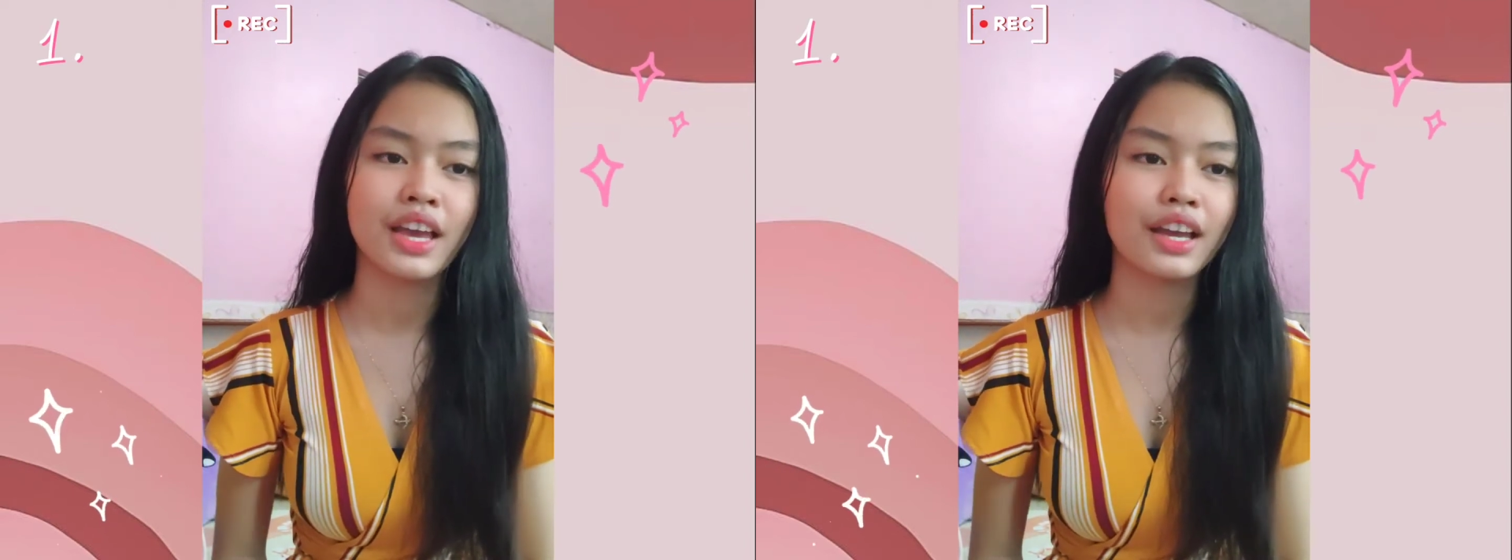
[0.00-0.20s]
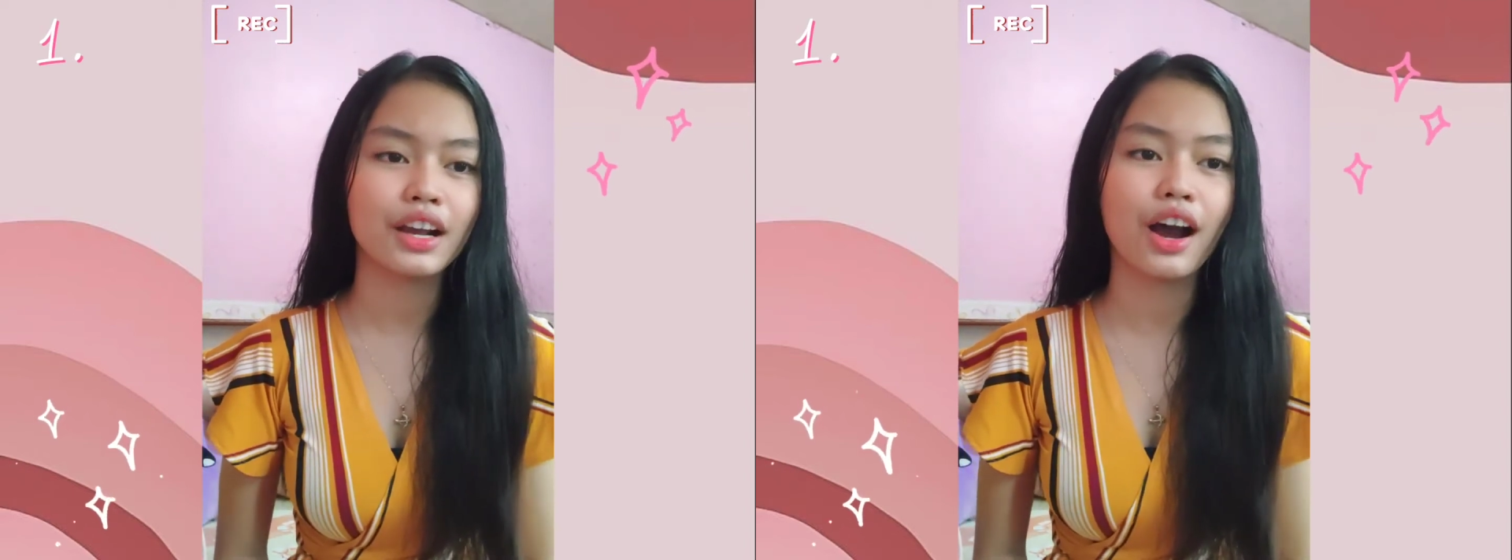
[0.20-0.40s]

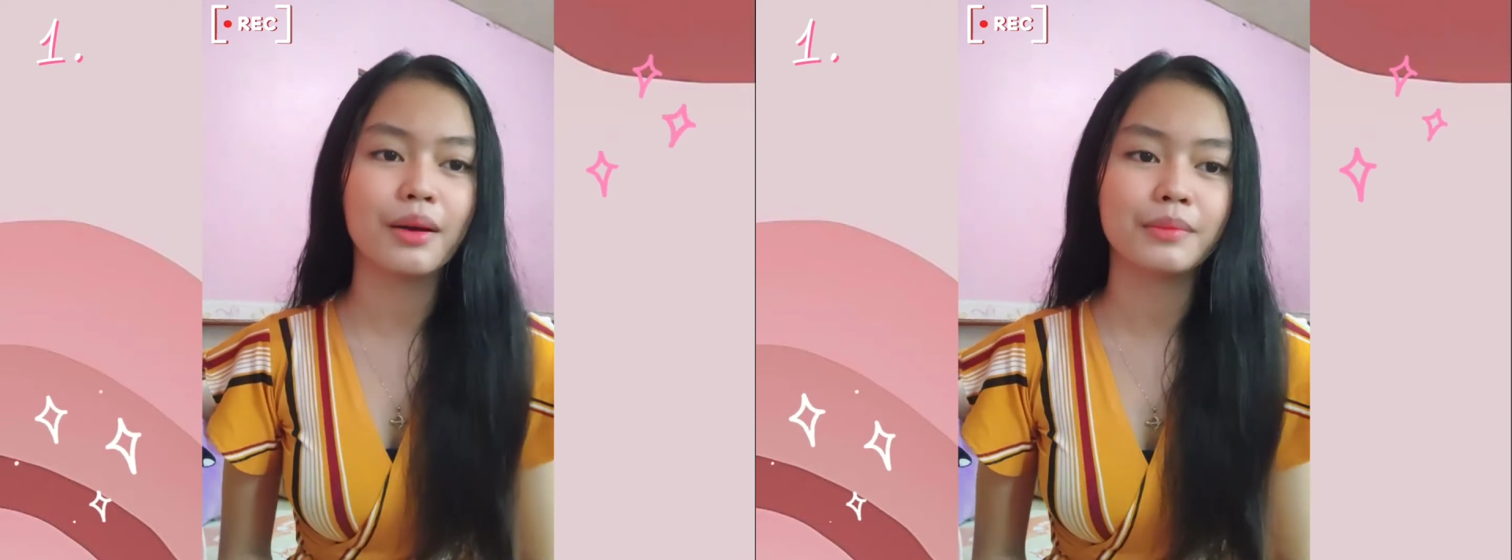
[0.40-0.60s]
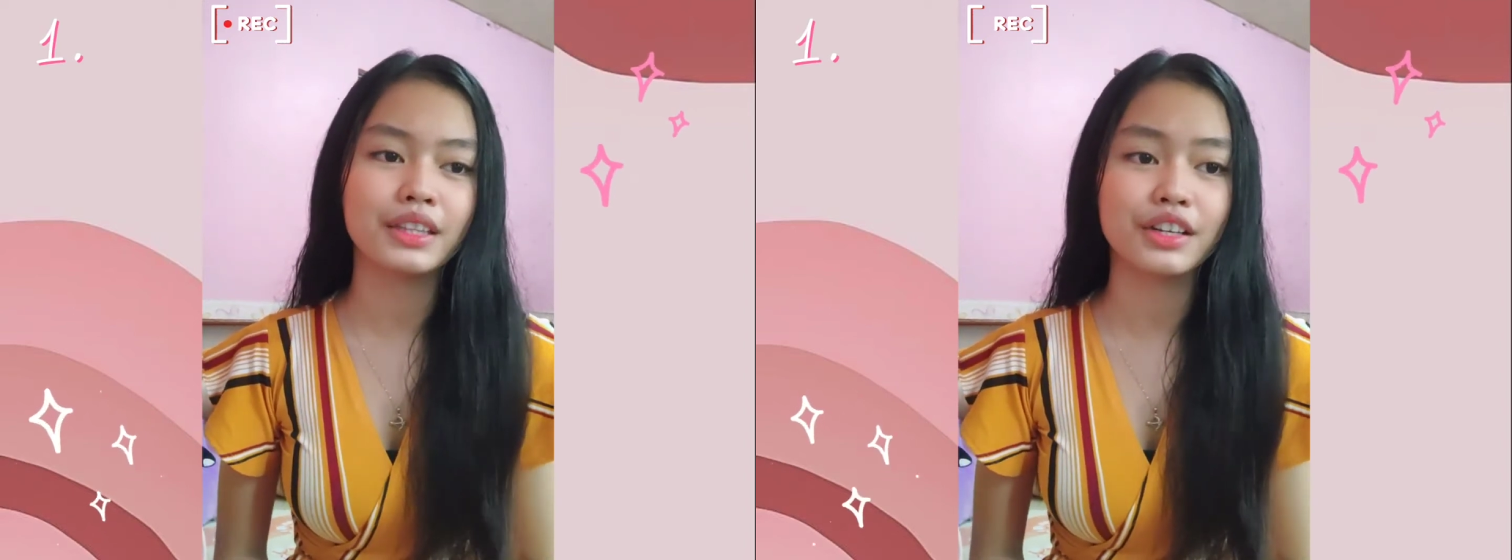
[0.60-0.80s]
It
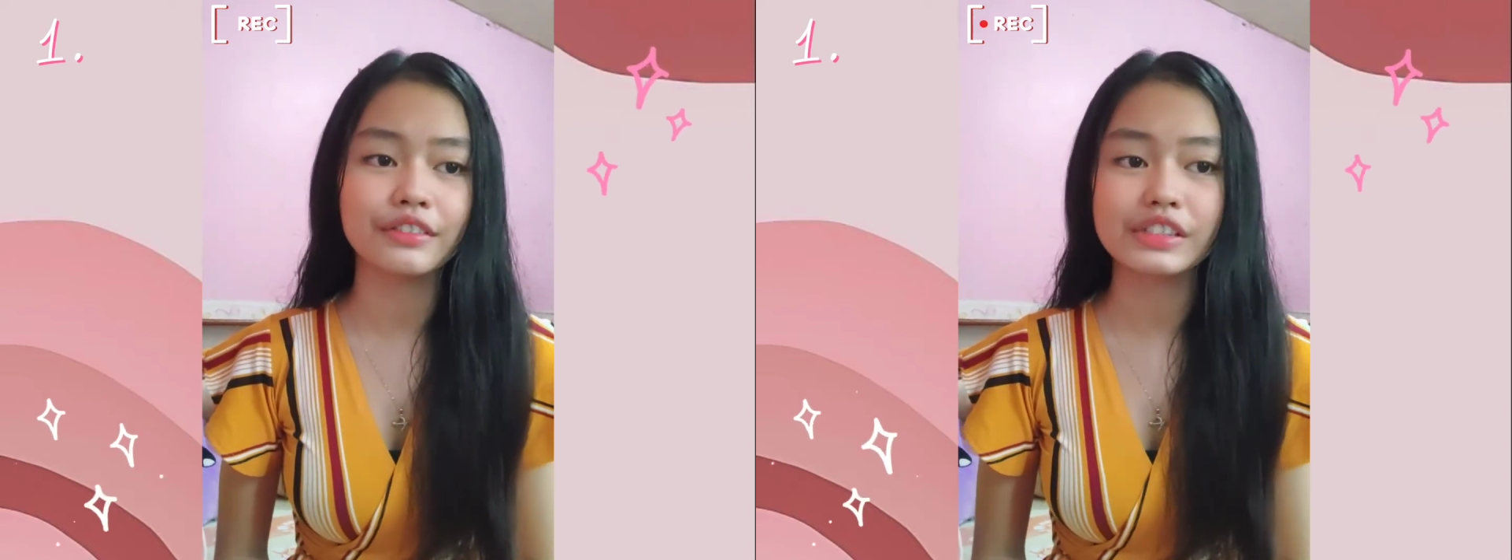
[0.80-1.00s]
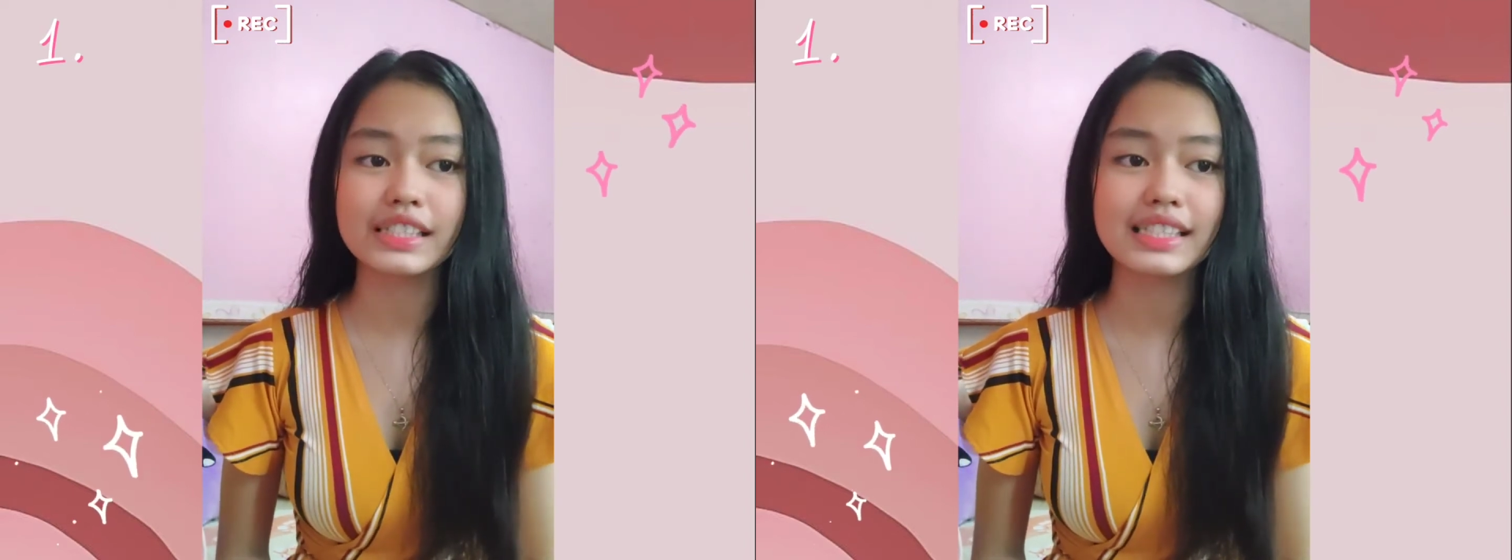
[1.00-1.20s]
got me
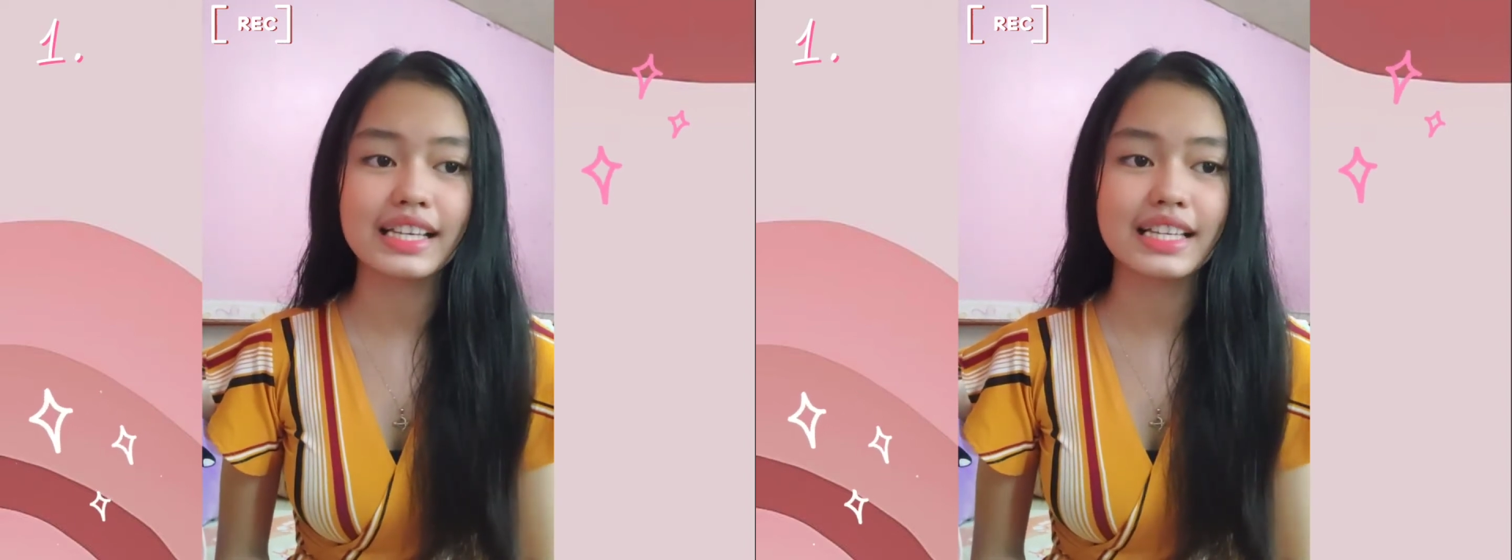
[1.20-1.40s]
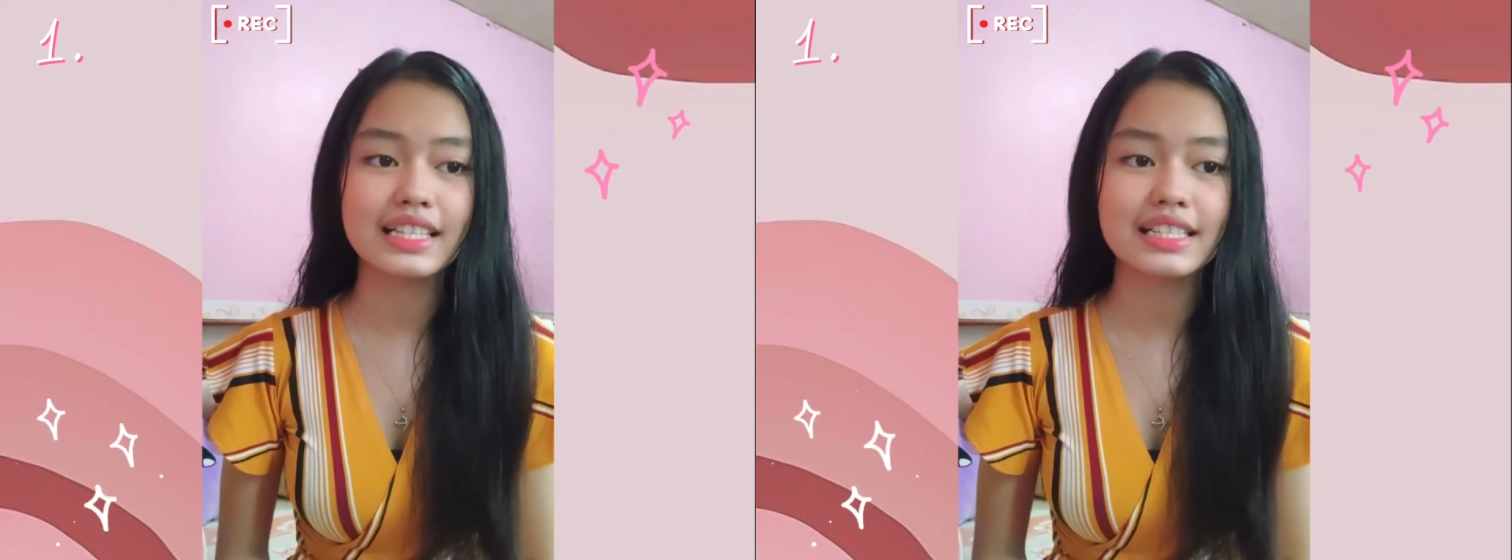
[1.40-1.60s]
nervous
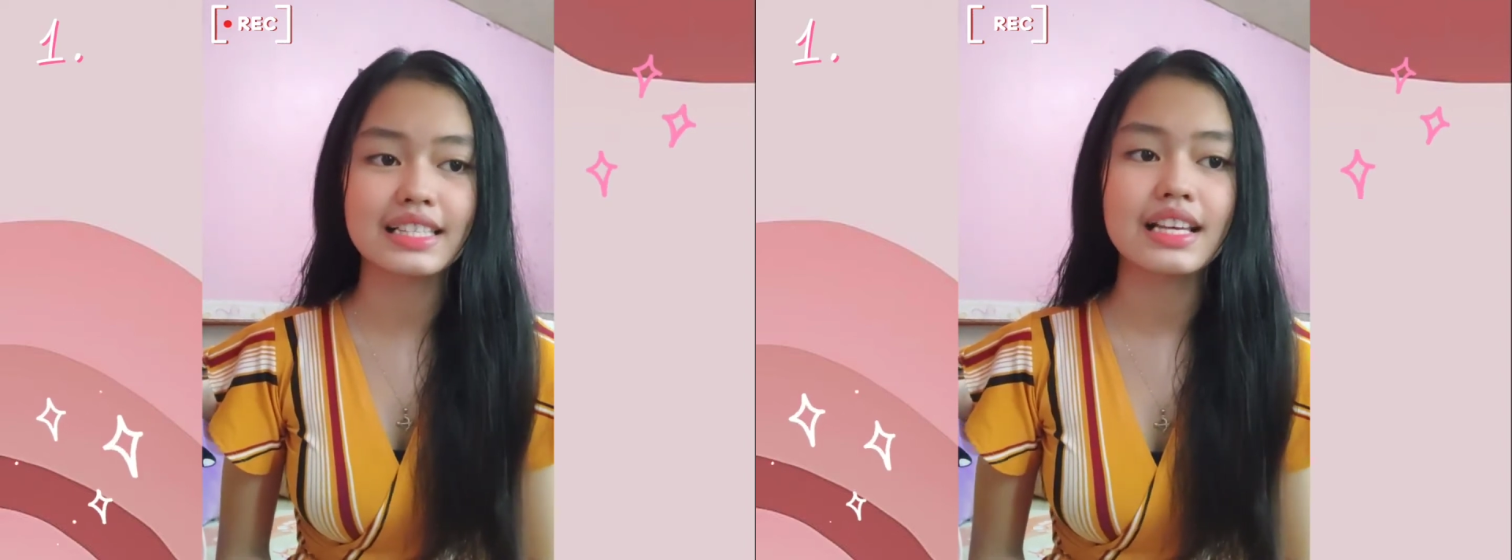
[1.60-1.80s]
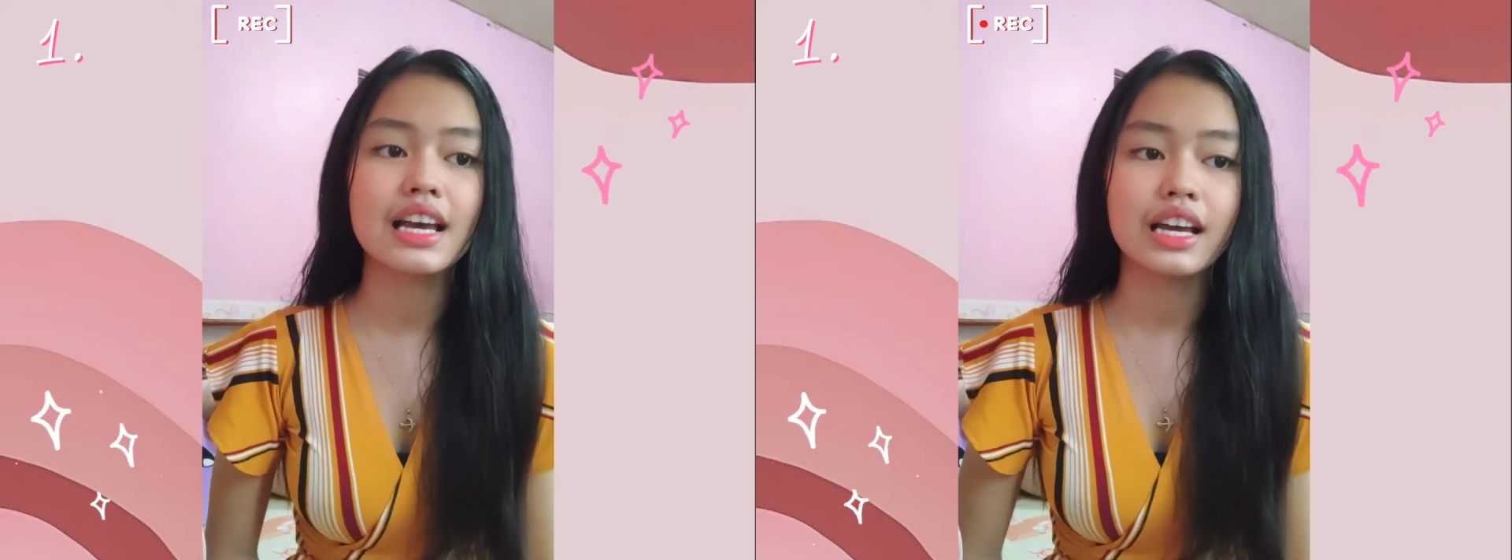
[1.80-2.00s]
since